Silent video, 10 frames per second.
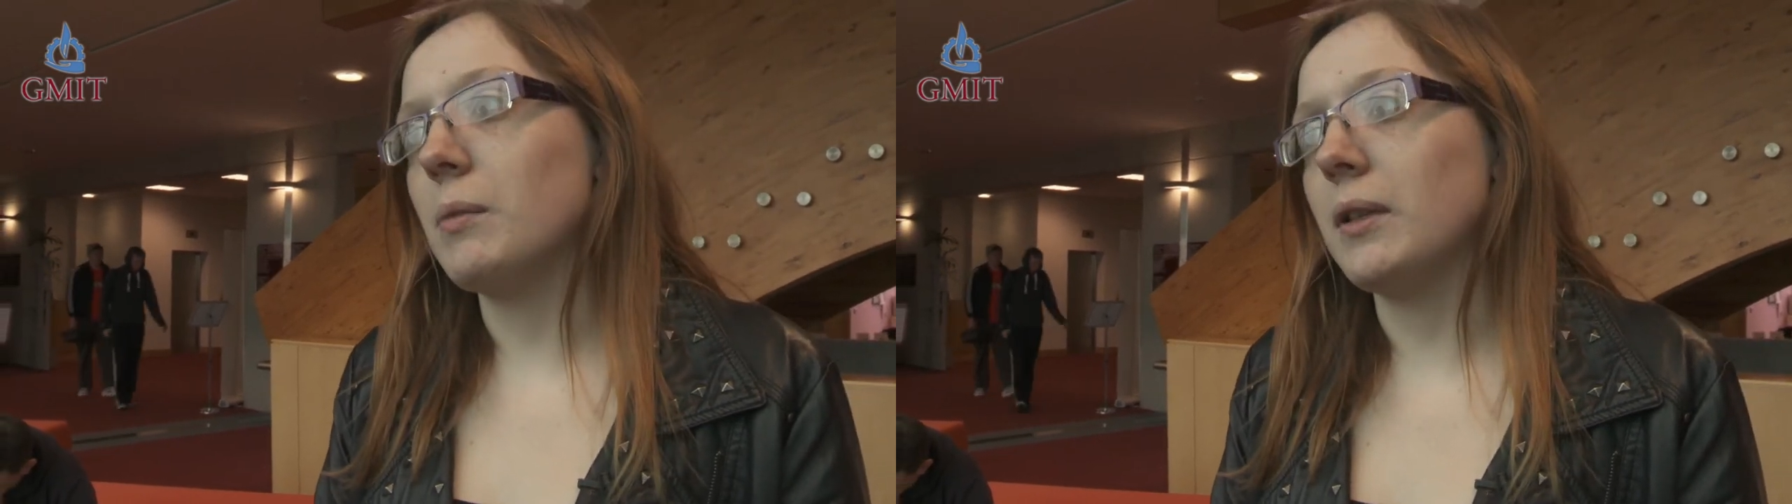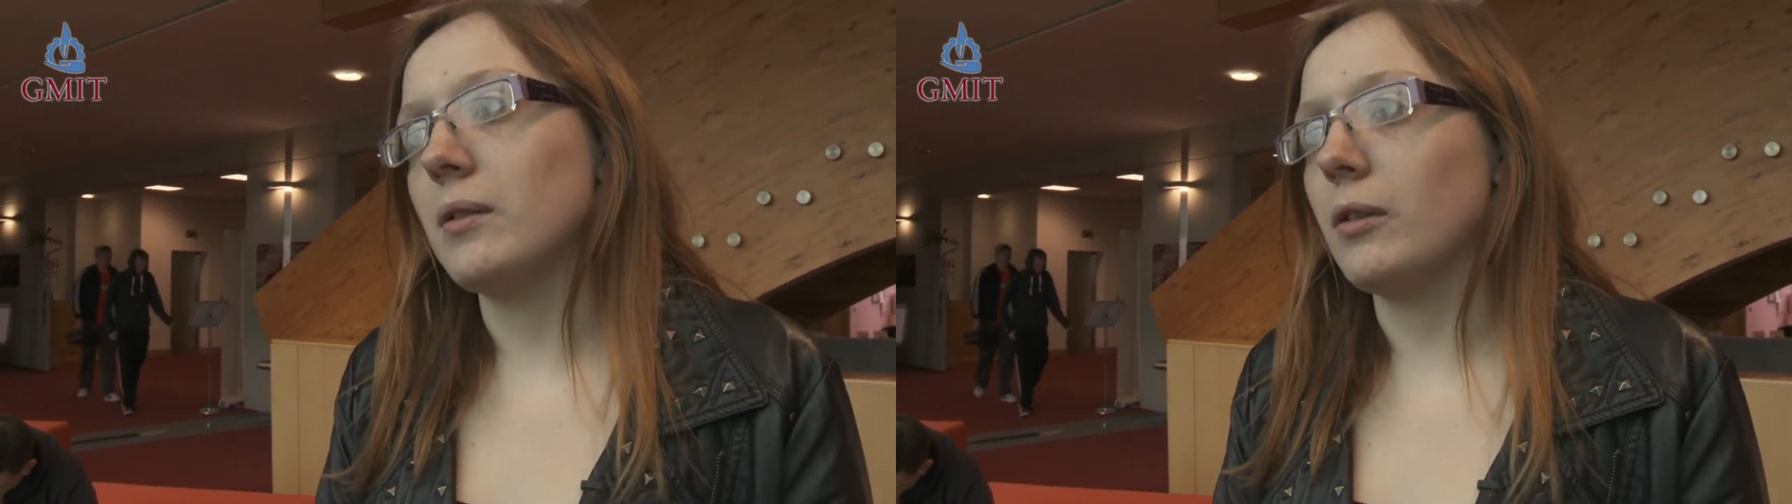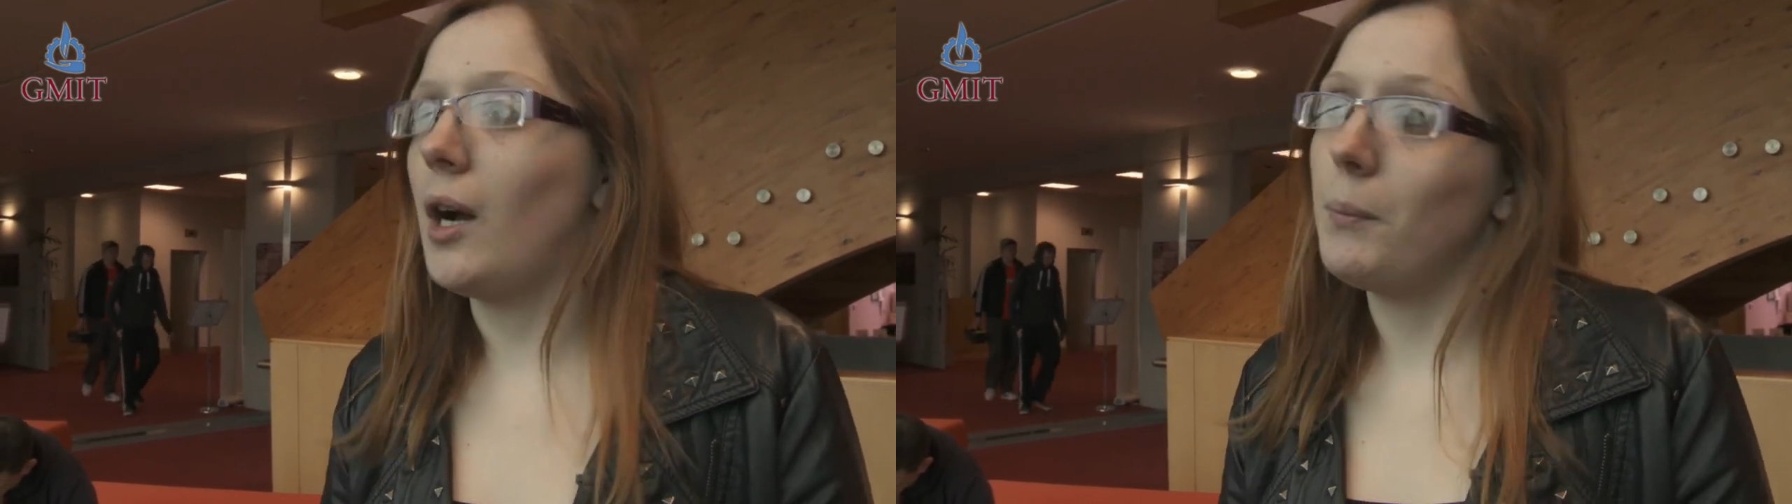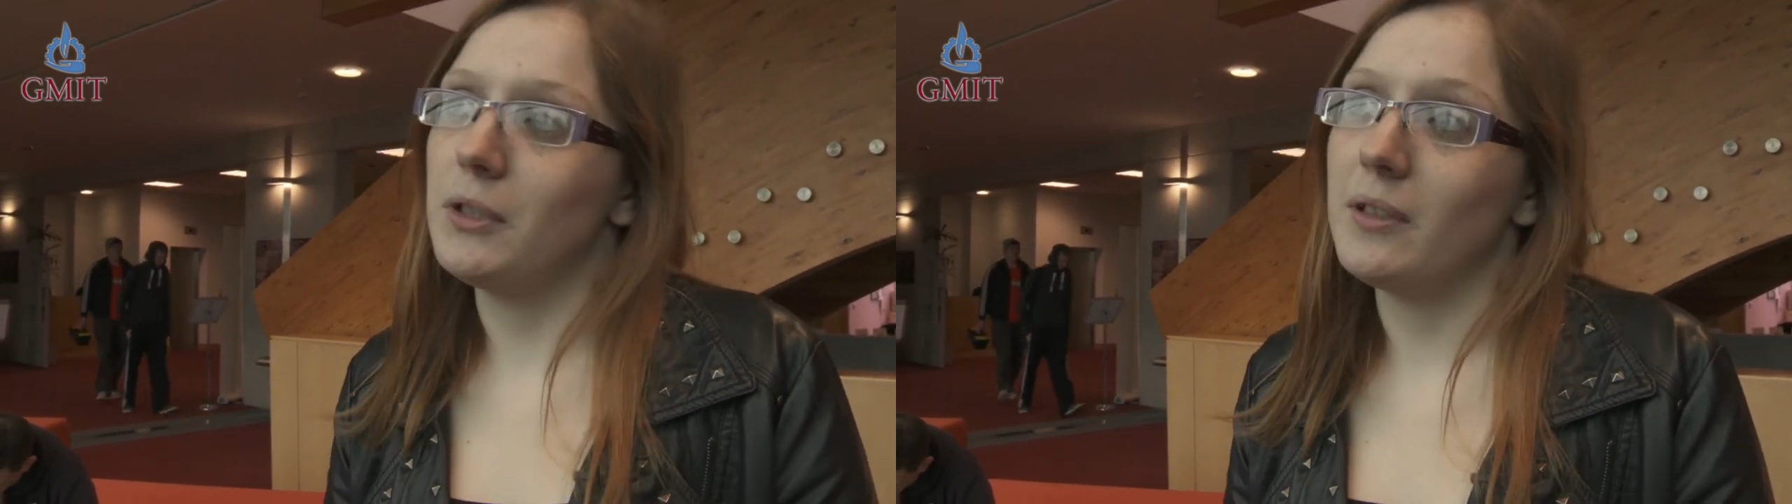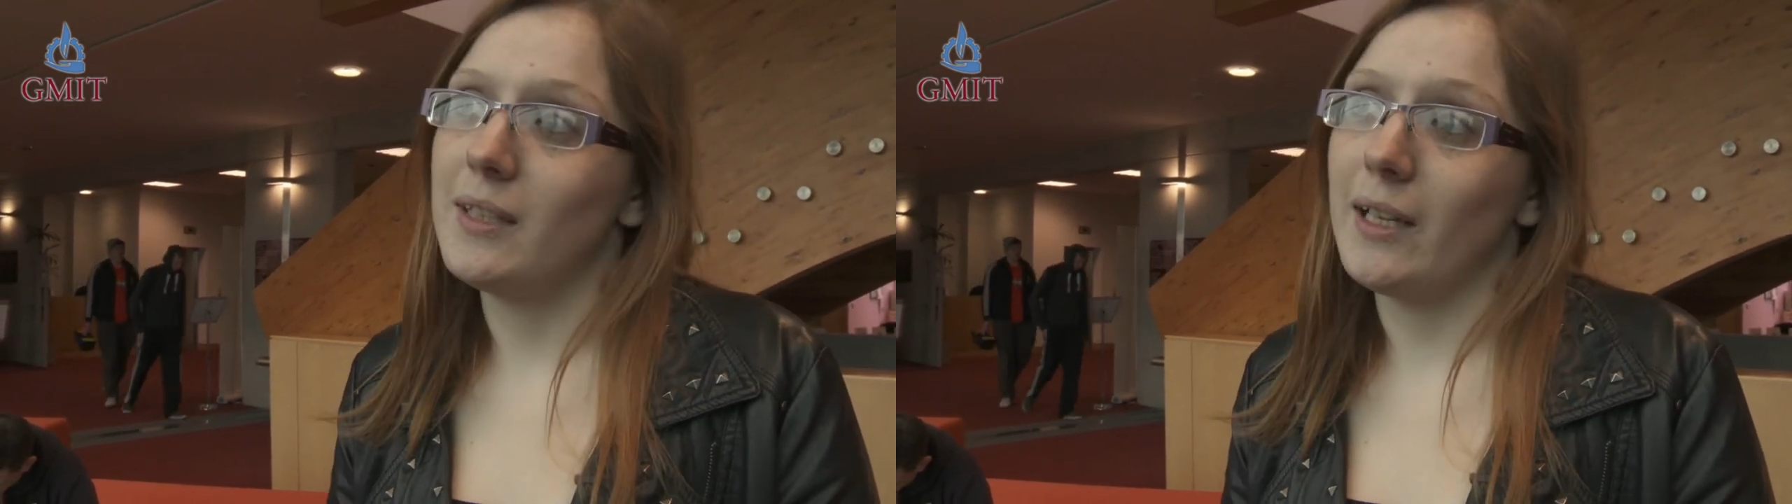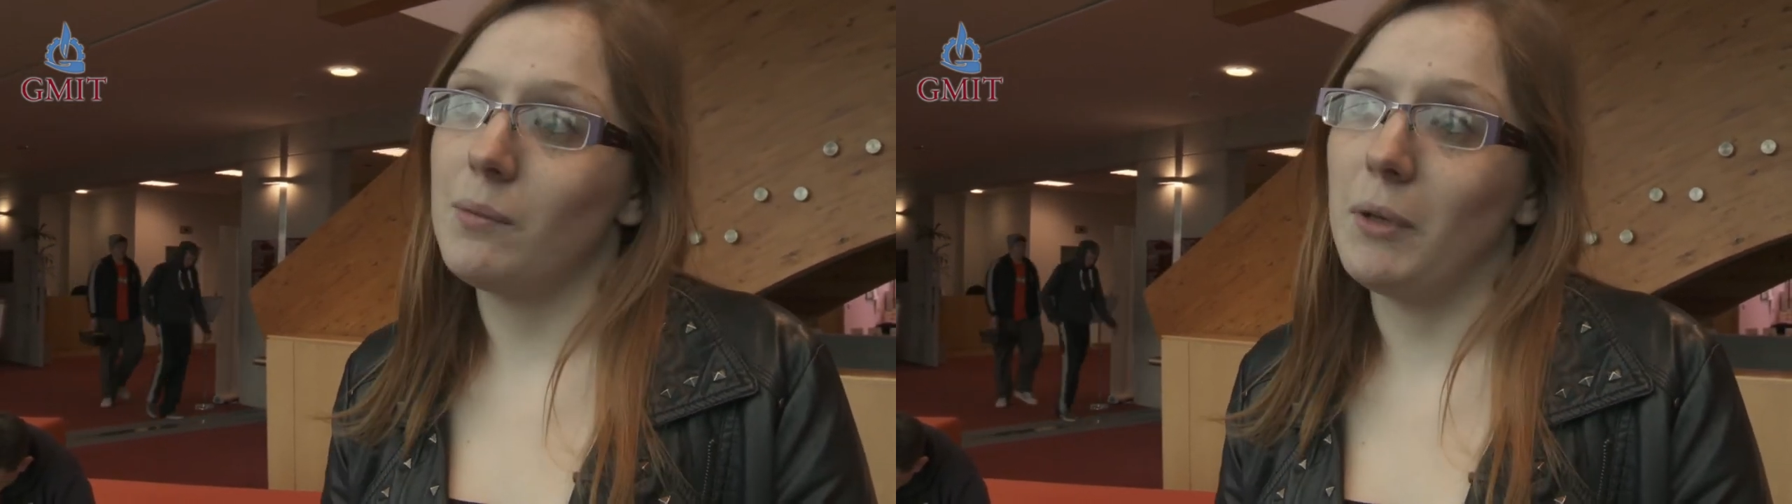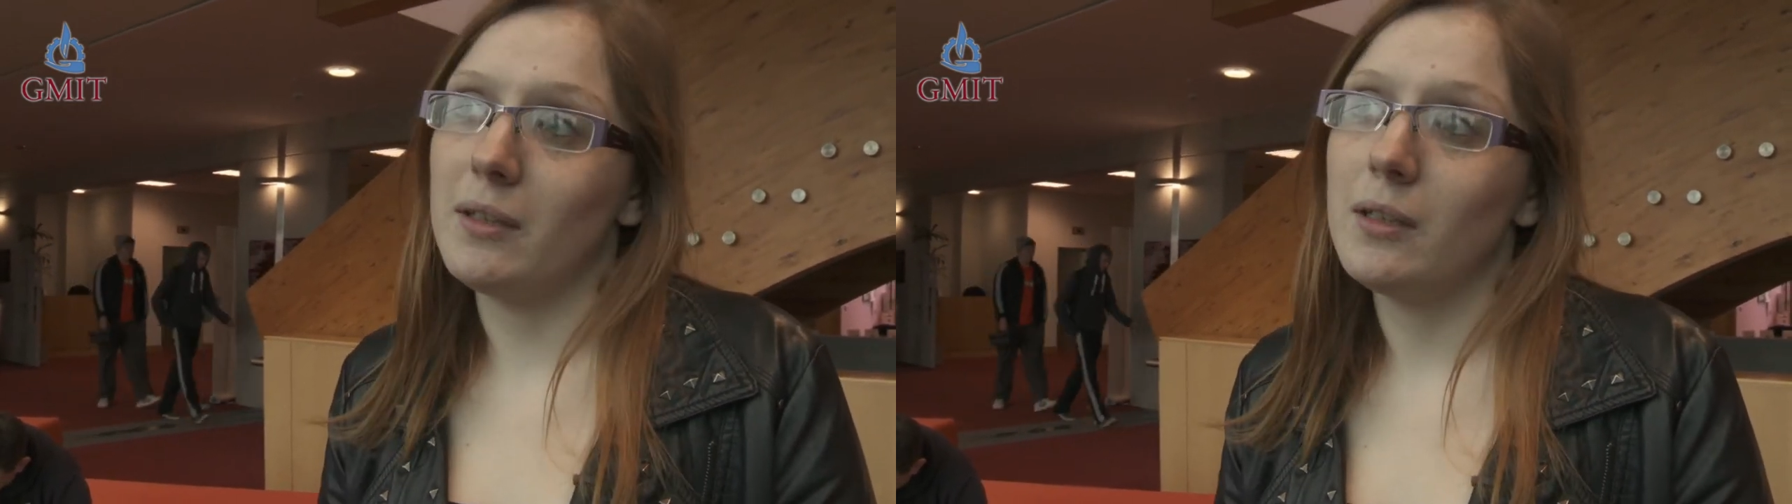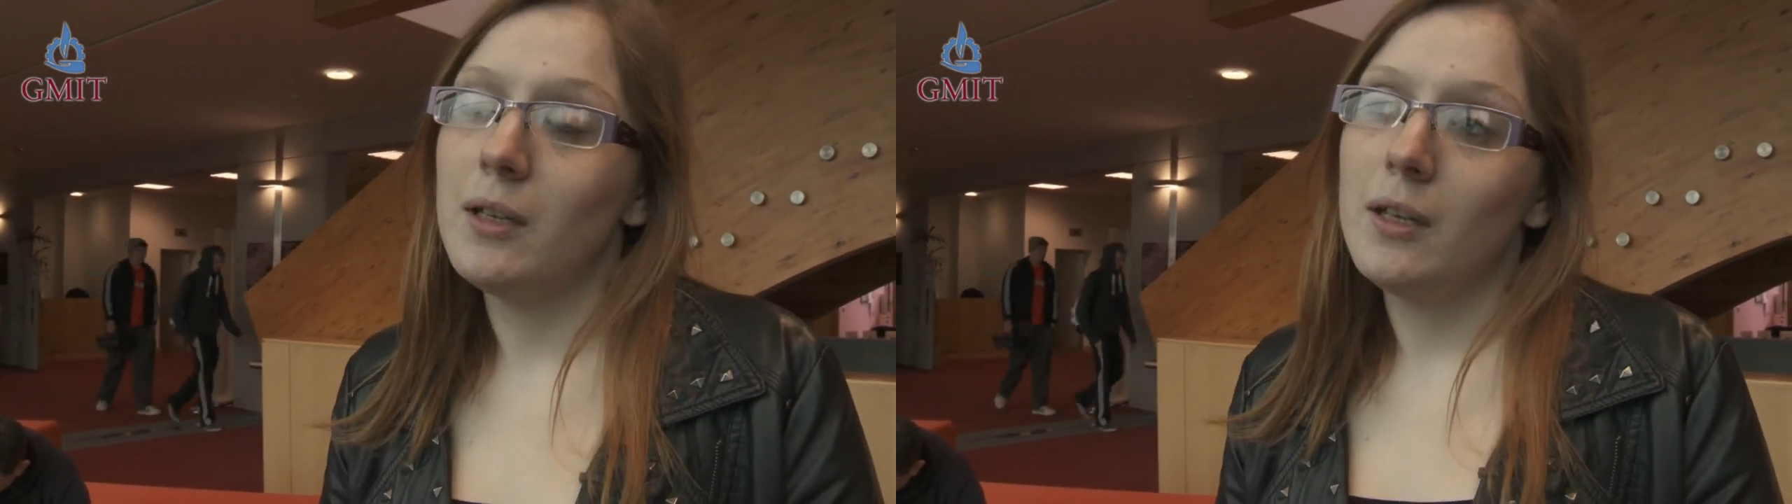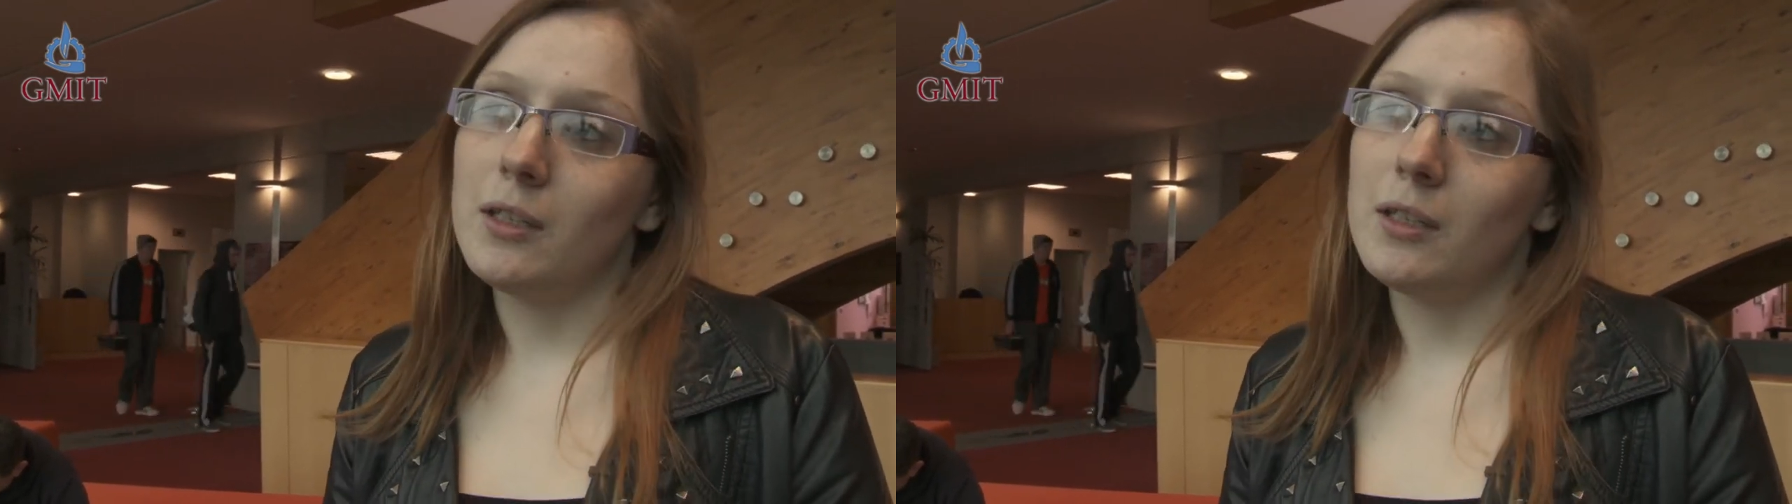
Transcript: months or optional six months.